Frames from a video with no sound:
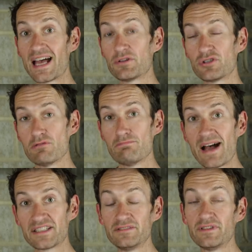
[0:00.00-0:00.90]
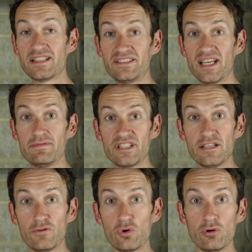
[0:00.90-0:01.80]
out to a massive
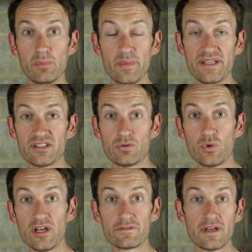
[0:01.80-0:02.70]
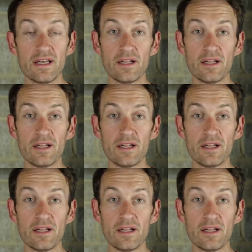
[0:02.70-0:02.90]
74 millimeter width.